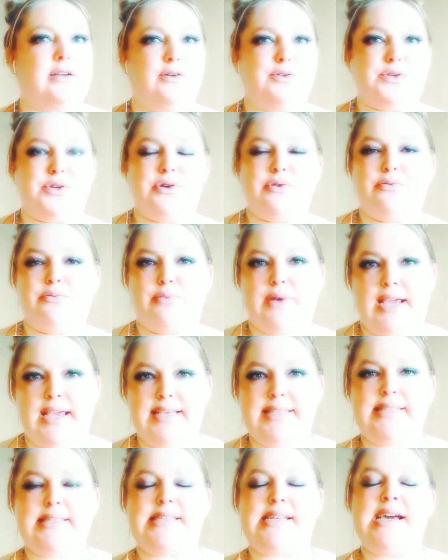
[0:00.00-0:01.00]
it go to
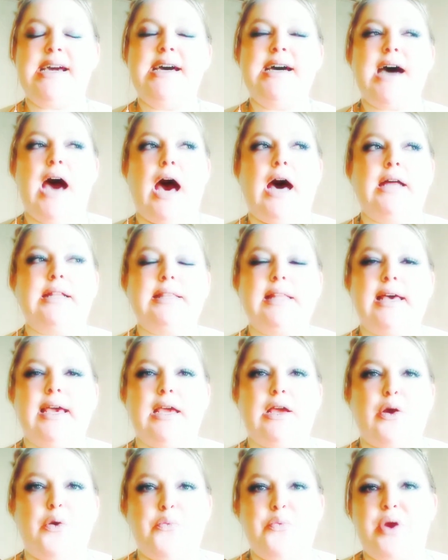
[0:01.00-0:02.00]
waste,
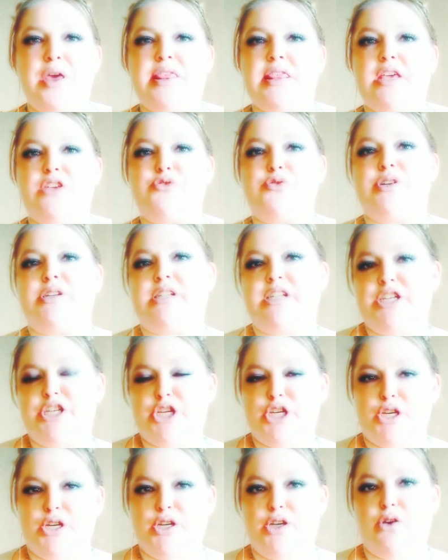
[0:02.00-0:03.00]
unlike with
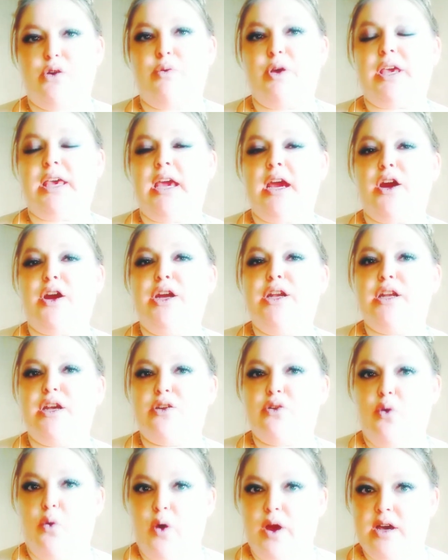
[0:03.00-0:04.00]
traditional carried
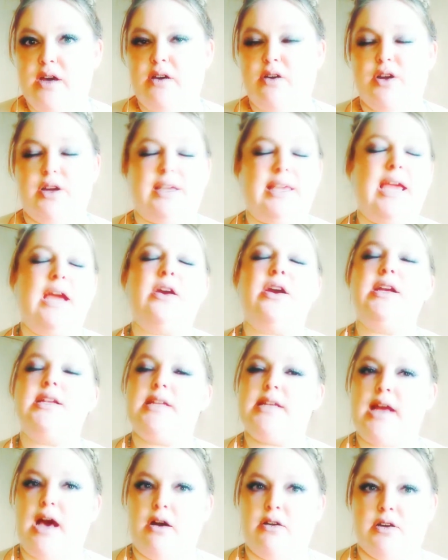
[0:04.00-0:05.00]
in oil or
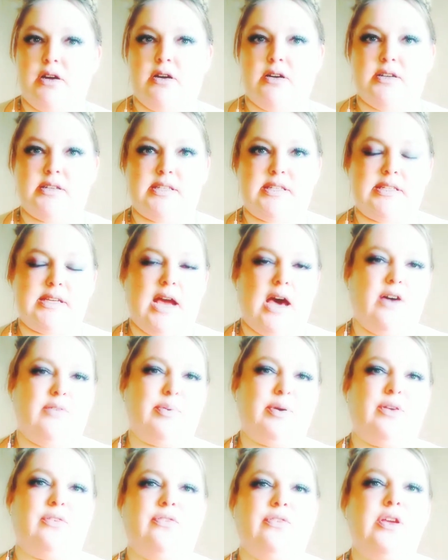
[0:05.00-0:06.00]
carried in alcohol style
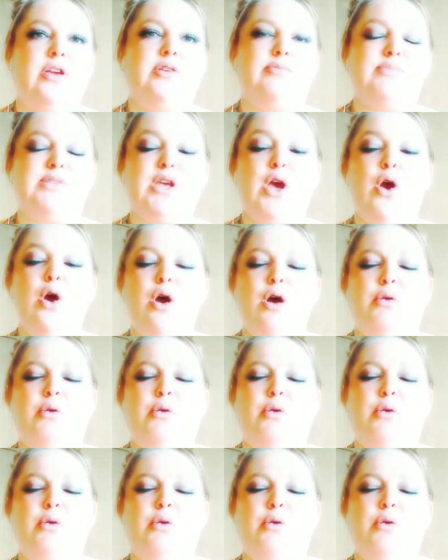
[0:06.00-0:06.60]
perfumes,